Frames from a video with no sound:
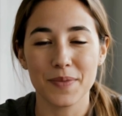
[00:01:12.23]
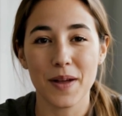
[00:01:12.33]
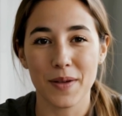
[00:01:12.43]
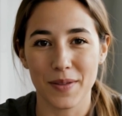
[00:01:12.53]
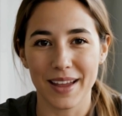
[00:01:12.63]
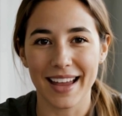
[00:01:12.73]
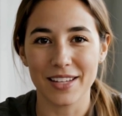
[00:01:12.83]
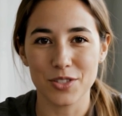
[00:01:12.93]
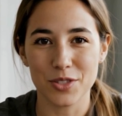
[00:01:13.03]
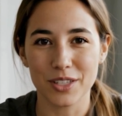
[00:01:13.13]
And stick
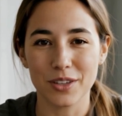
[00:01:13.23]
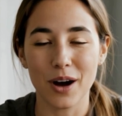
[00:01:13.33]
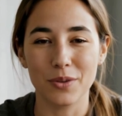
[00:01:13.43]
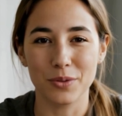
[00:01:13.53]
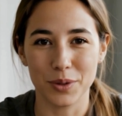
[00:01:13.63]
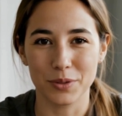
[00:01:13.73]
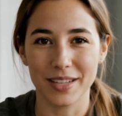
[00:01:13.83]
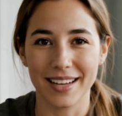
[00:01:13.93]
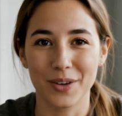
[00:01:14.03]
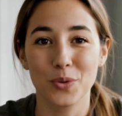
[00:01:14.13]
around because I'll
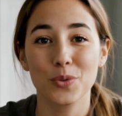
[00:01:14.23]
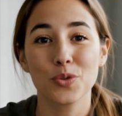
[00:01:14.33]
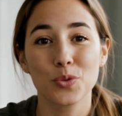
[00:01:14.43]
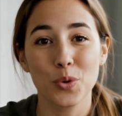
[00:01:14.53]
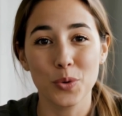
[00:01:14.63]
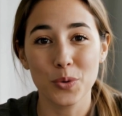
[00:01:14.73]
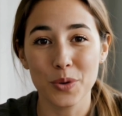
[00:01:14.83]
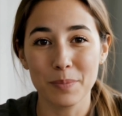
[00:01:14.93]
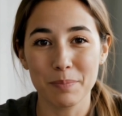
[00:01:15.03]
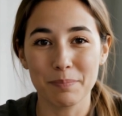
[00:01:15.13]
also show you the
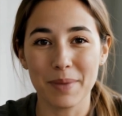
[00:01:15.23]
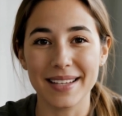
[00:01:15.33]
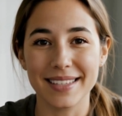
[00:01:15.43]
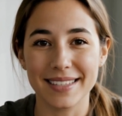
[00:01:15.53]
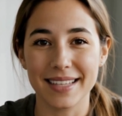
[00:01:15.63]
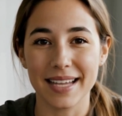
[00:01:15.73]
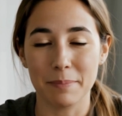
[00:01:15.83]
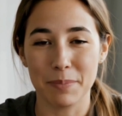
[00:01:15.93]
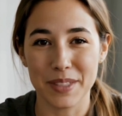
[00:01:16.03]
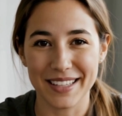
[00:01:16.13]
best DMCA
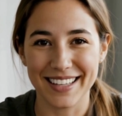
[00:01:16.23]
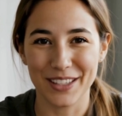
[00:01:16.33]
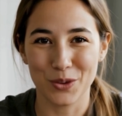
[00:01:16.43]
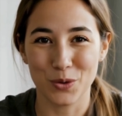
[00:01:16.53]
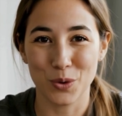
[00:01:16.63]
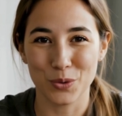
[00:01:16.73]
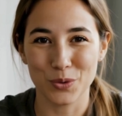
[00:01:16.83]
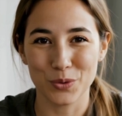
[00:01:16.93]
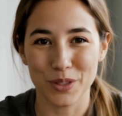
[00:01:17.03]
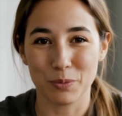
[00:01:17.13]
ignored hosting
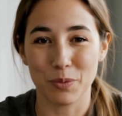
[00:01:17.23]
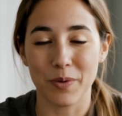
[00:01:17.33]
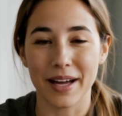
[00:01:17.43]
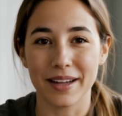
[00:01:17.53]
provider